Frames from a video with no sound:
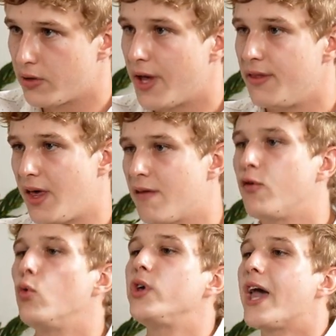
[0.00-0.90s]
and
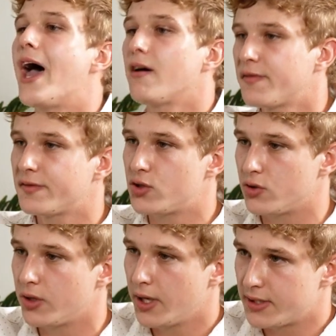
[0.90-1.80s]
therefore we have
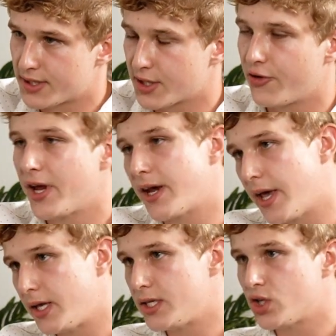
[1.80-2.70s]
to disagree and
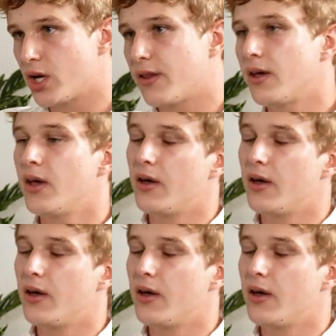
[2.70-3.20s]
hate each other,